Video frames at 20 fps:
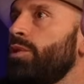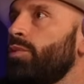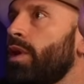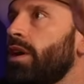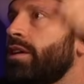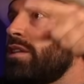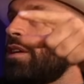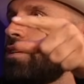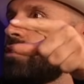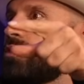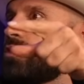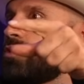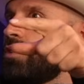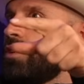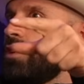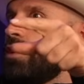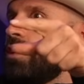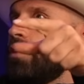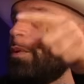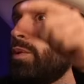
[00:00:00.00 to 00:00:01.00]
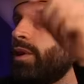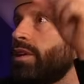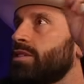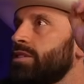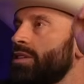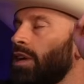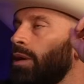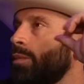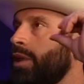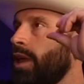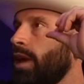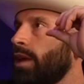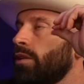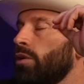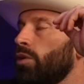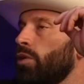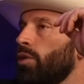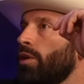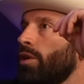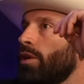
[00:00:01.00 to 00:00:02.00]
to be right down the street. We had the same
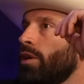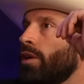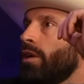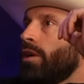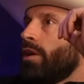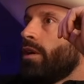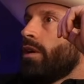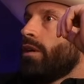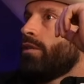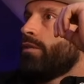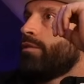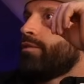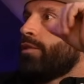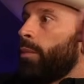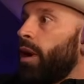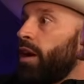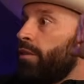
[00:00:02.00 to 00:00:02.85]
landlord for